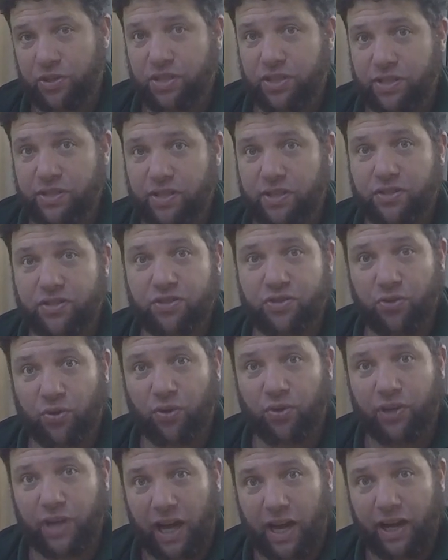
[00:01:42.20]
which is a
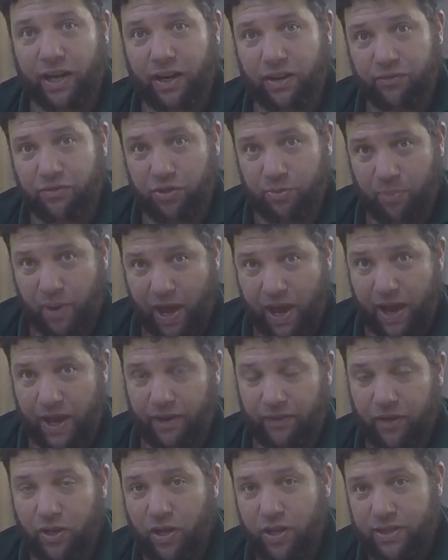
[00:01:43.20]
sword art of
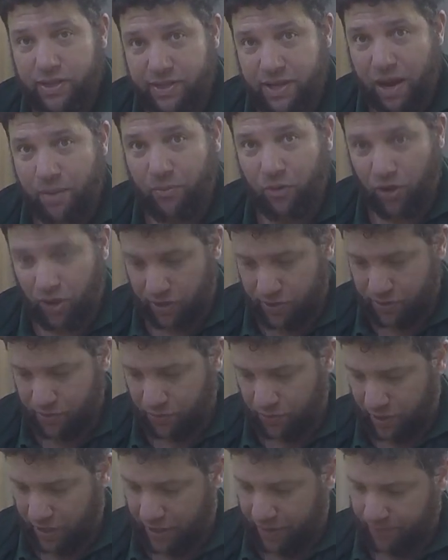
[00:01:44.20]
Japan, samurai
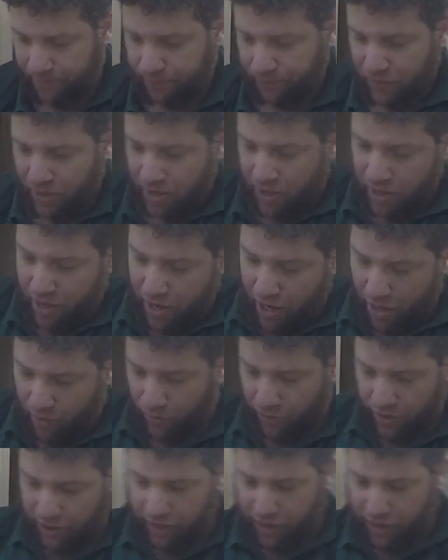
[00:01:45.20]
sword art. And what